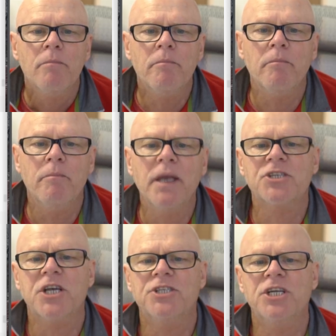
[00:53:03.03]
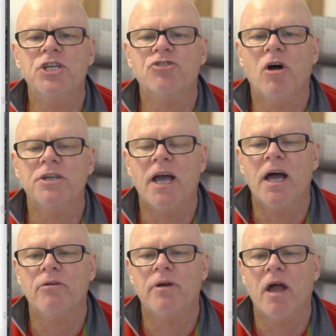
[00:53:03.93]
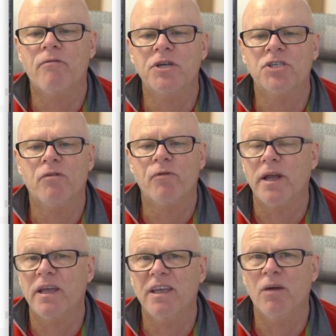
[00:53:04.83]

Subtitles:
Mick said, did you try data recovery software?